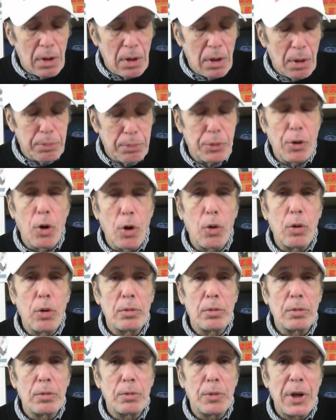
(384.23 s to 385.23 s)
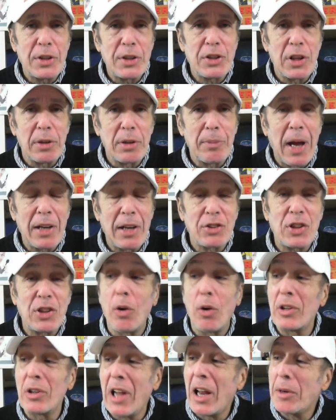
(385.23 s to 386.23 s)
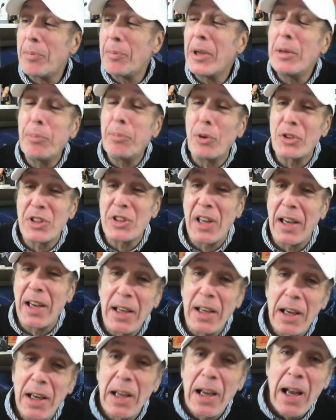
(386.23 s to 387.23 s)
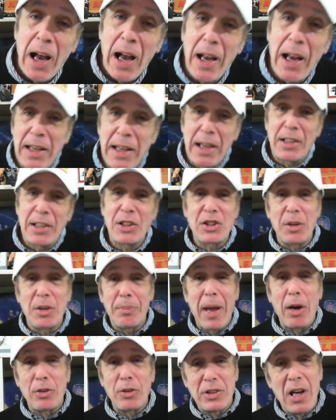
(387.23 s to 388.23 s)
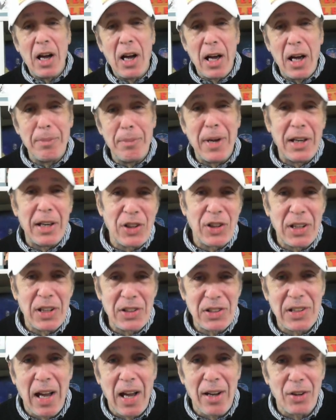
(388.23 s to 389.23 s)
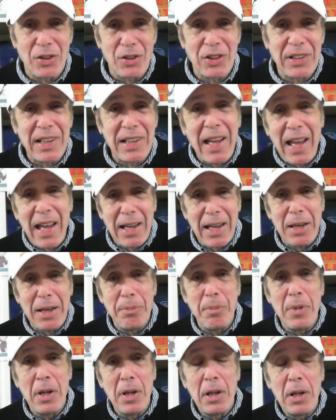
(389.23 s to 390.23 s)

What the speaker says: pro wrestling match. Now, a lot of people said, again, it's about time AJ Styles came